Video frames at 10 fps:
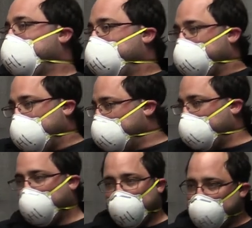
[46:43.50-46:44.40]
for people
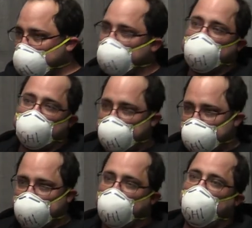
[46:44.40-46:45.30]
that aren't going to do it
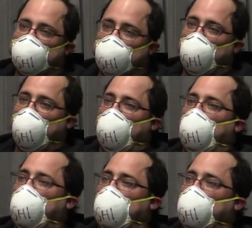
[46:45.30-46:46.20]
themselves,
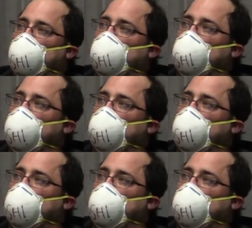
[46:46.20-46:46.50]
and